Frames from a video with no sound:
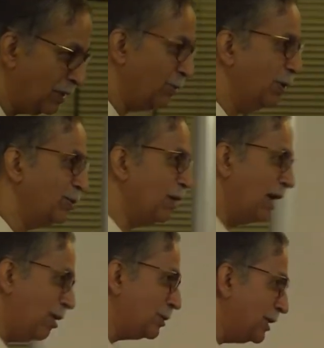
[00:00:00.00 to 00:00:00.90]
You want to
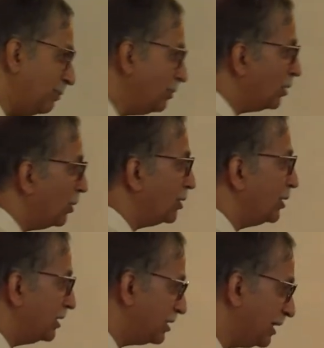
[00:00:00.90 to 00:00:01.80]
allow some, you want to
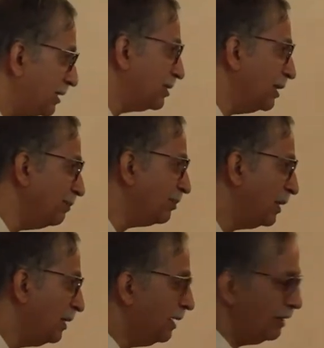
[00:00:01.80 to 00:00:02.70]
restrict some.
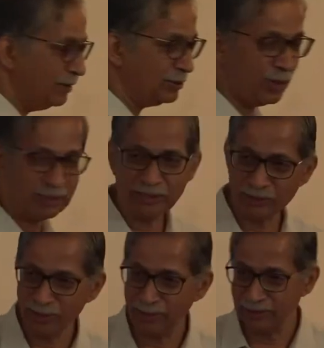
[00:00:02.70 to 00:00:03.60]
The choice is
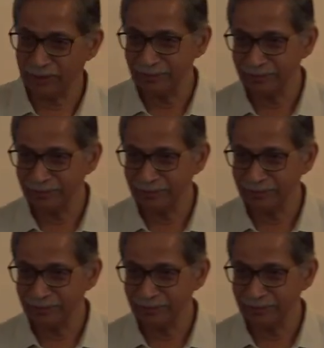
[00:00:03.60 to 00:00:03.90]
yours.